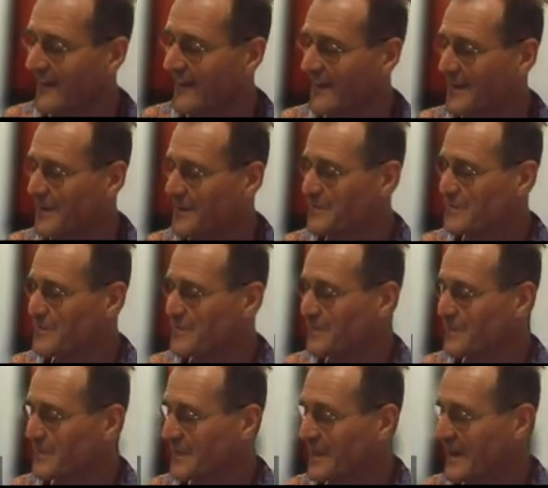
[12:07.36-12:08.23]

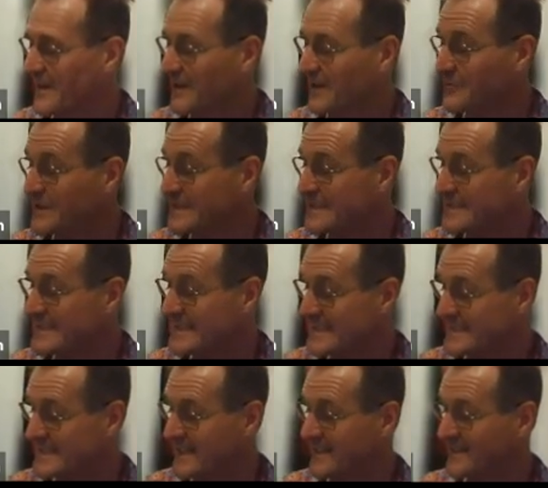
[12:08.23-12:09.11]
Rita
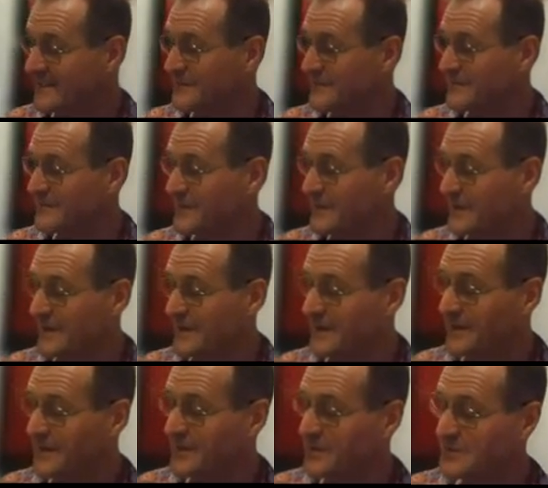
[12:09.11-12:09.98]
Tisdale,
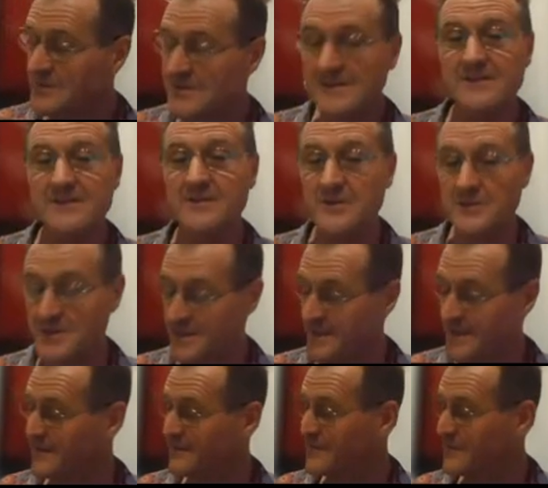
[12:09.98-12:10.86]

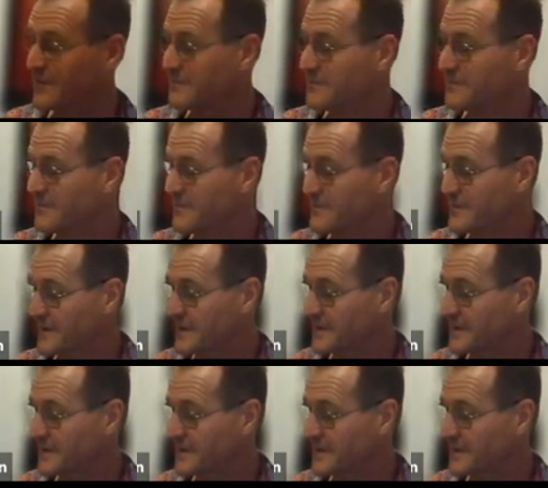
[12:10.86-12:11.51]
who's here from